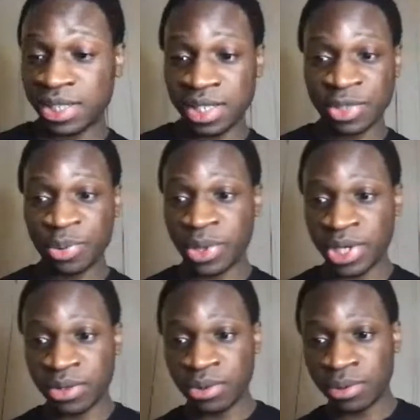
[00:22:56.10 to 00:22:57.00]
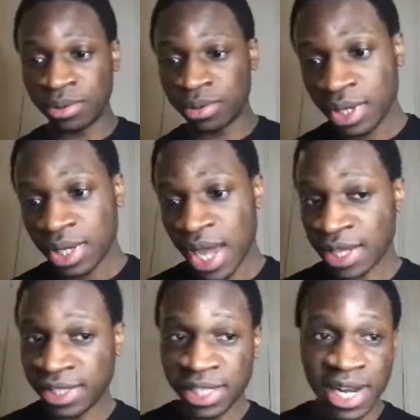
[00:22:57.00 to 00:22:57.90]
is pretty cool.
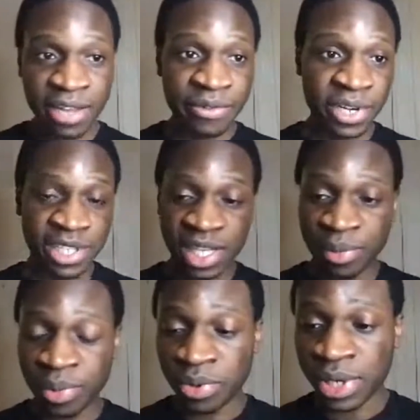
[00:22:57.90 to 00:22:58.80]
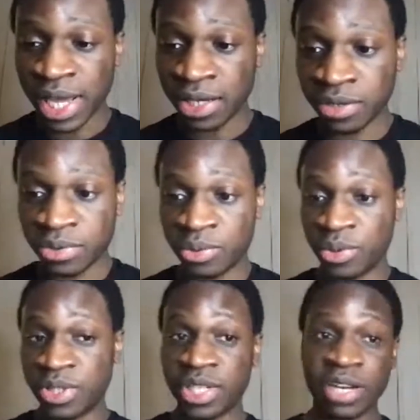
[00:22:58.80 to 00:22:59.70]
I see like for example
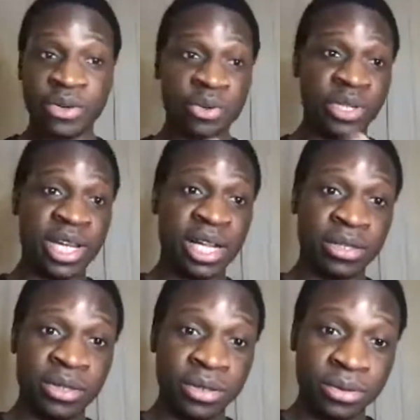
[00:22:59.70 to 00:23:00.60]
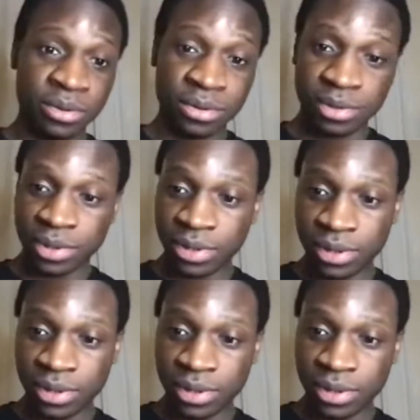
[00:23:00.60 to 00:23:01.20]
like Cristiano Ronaldo,